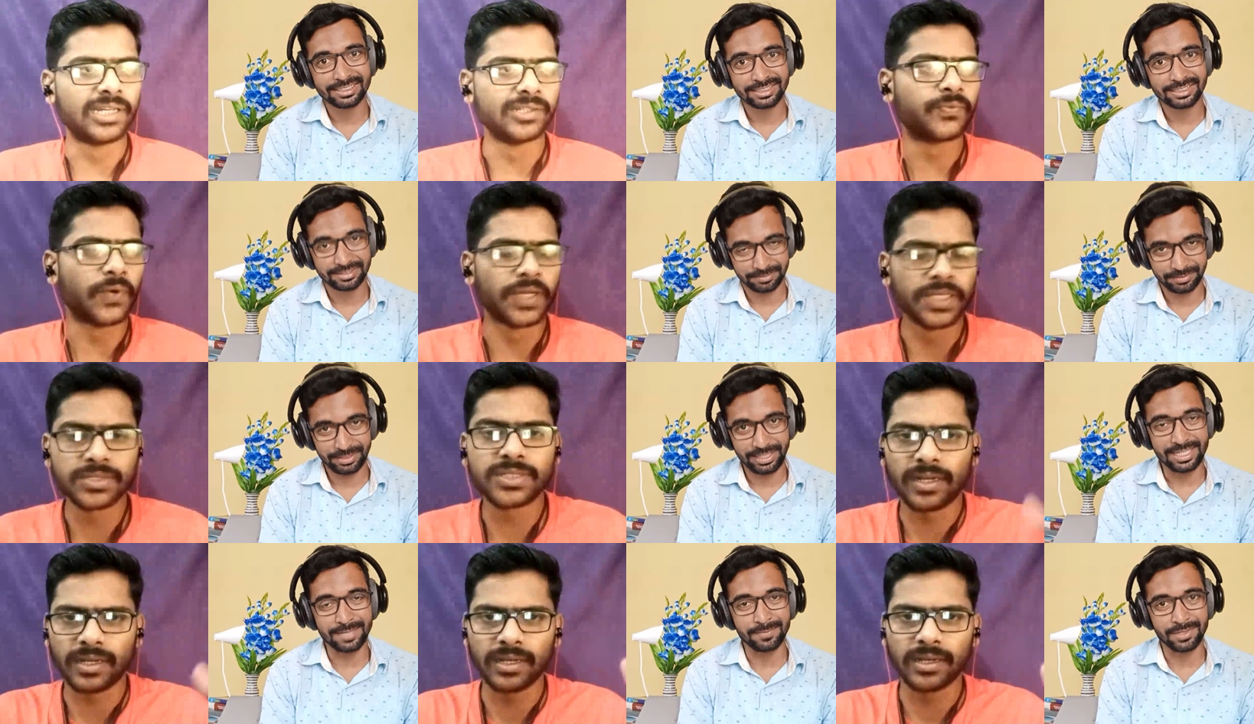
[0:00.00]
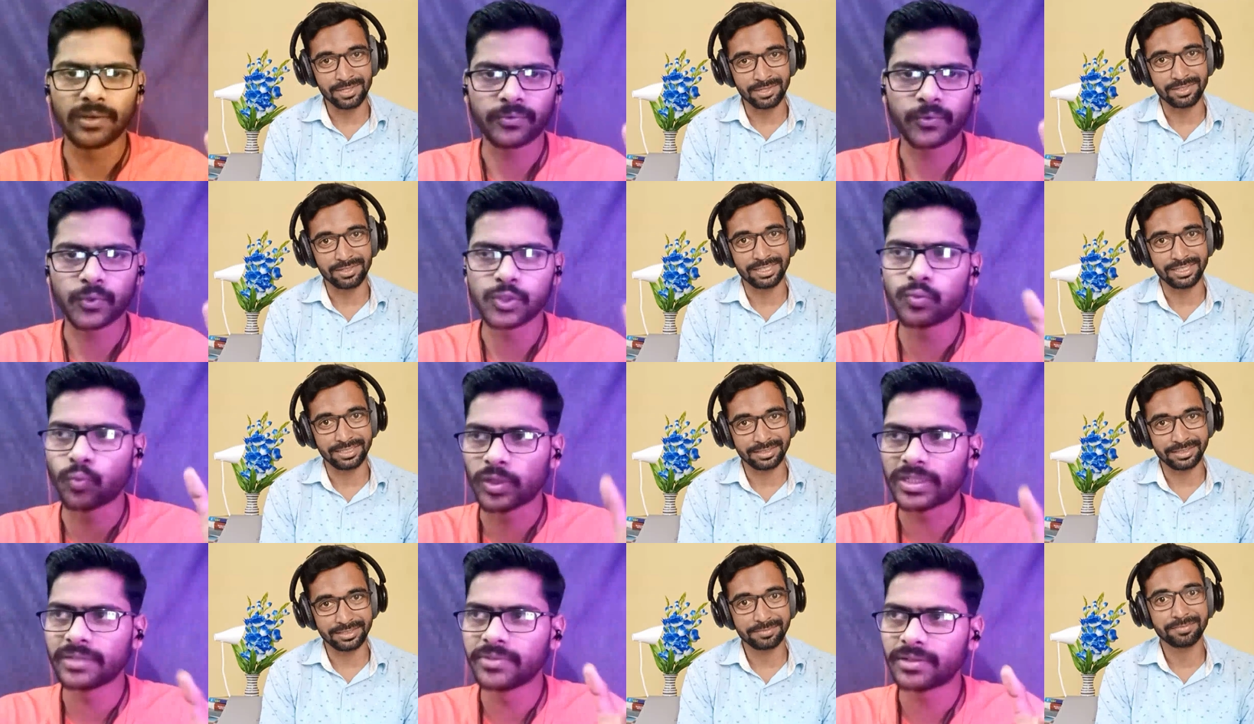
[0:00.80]
Speaker 1: because first yes, uh, of
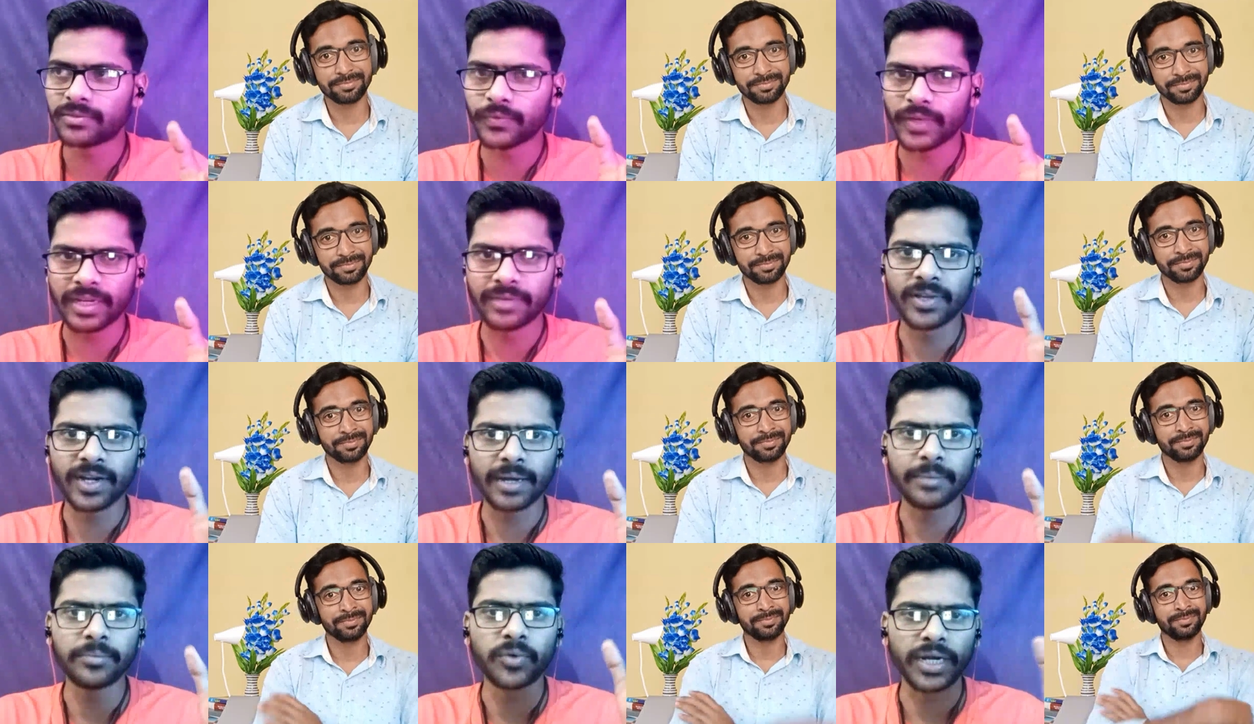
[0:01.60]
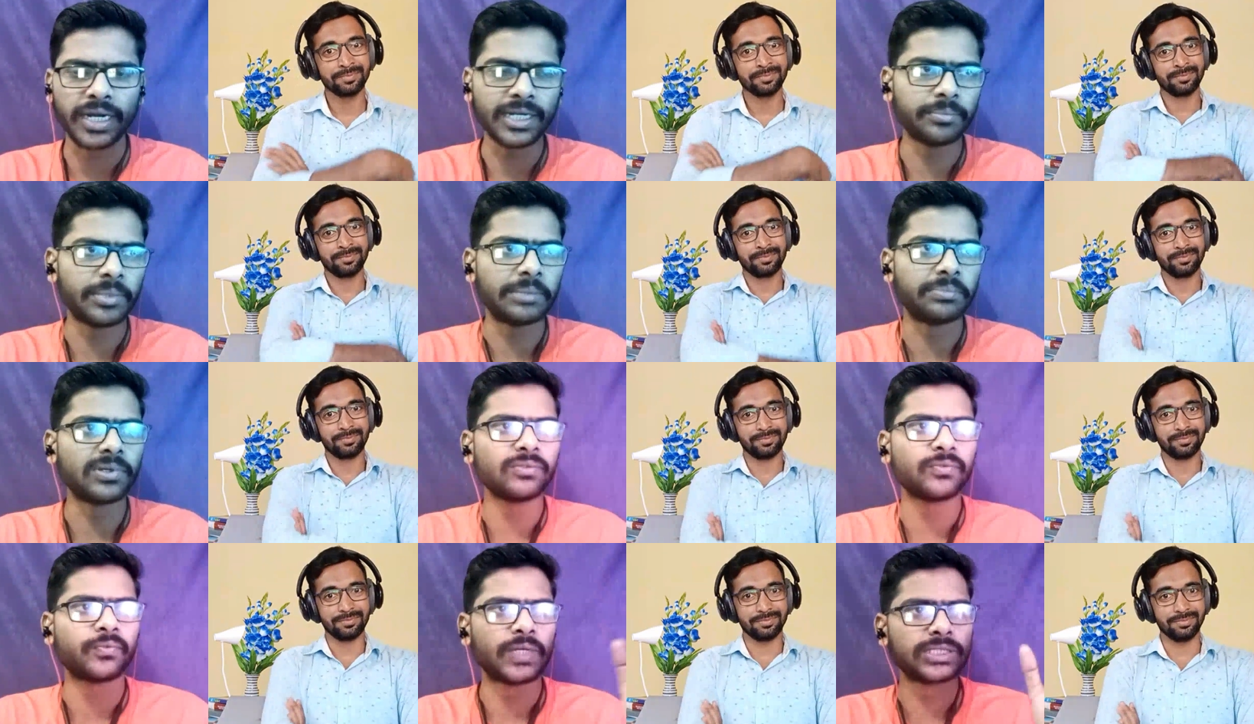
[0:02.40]
course whatever whenever i'm training
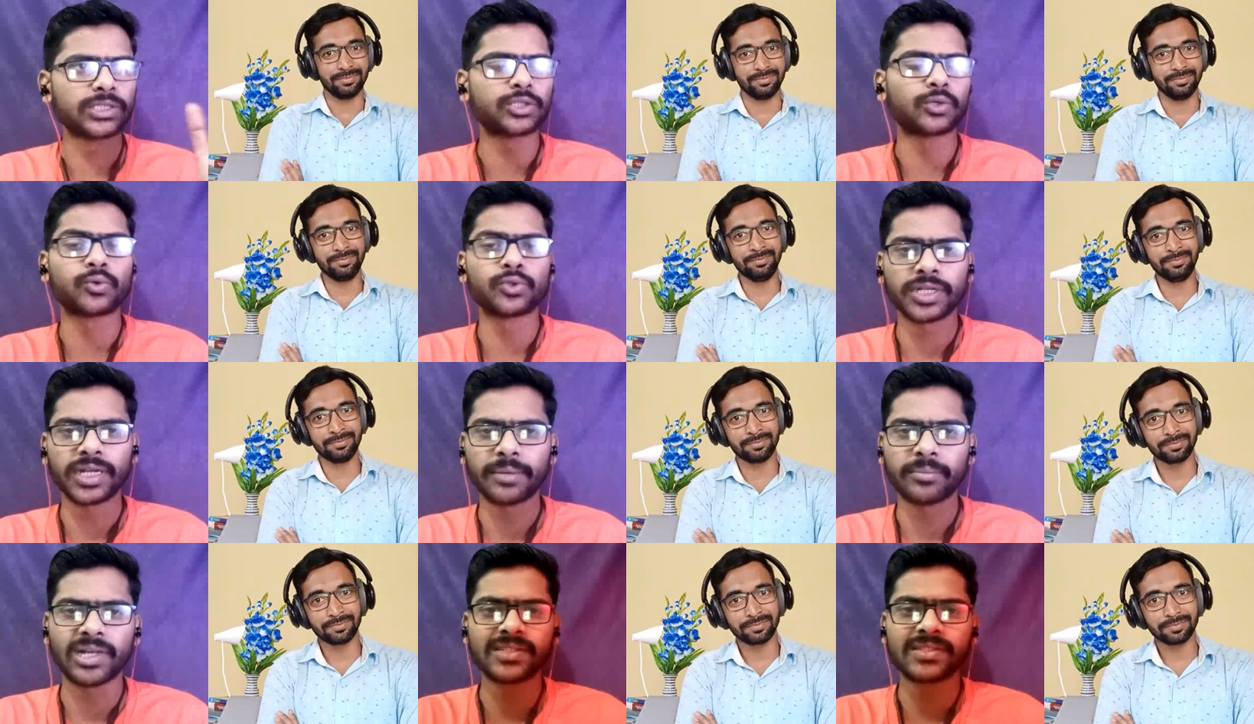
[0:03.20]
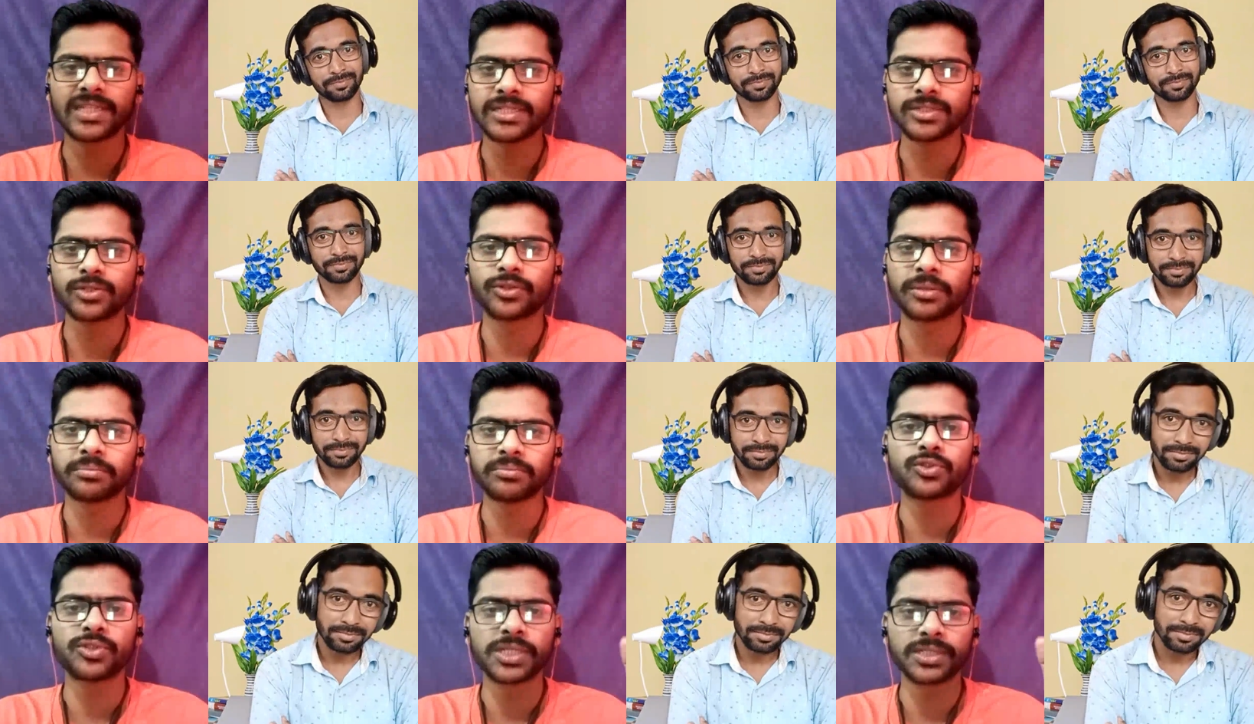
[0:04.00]
people first question i'm asking to
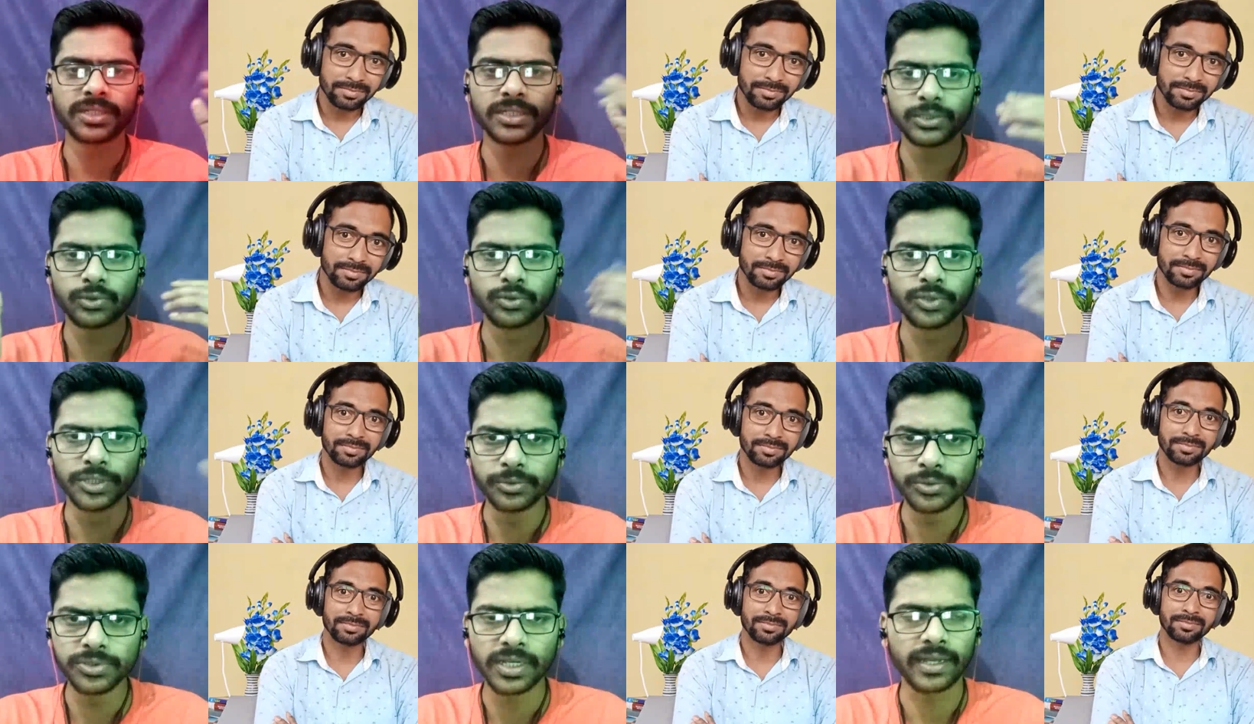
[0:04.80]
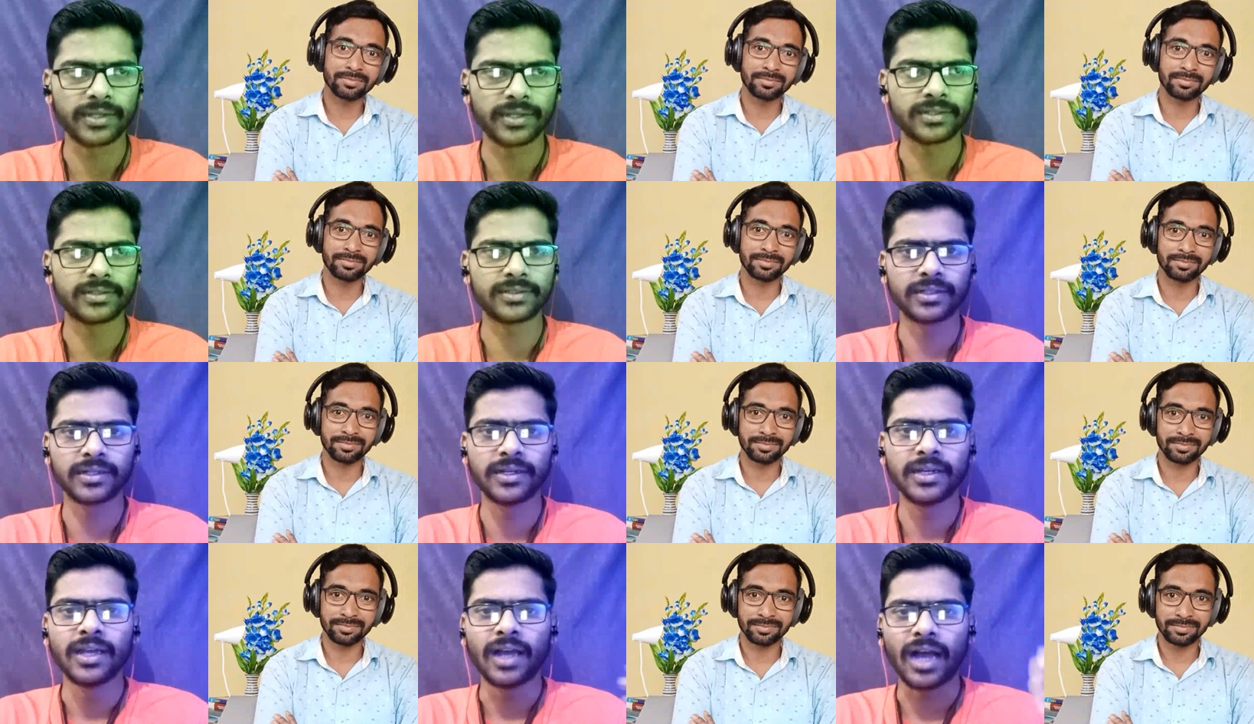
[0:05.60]
them to just introduce
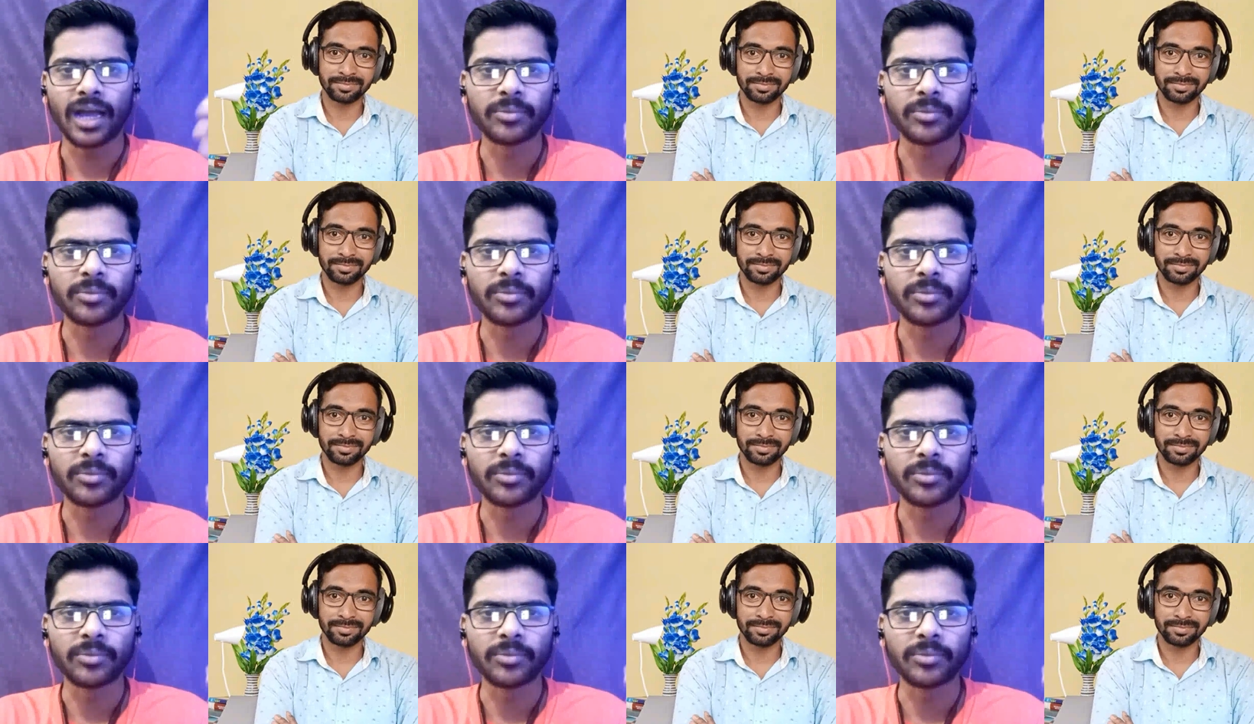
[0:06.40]
and uh,